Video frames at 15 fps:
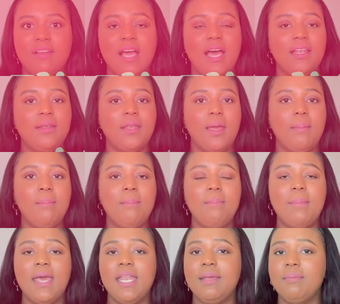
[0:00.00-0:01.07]
gotten
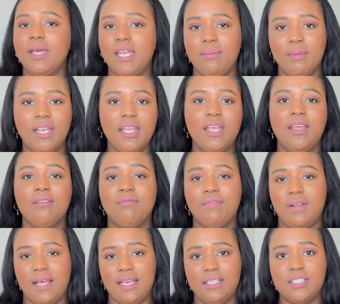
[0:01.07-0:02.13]
many
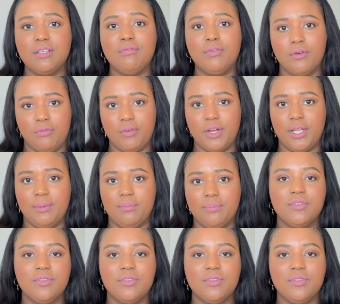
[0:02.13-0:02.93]
flights for free.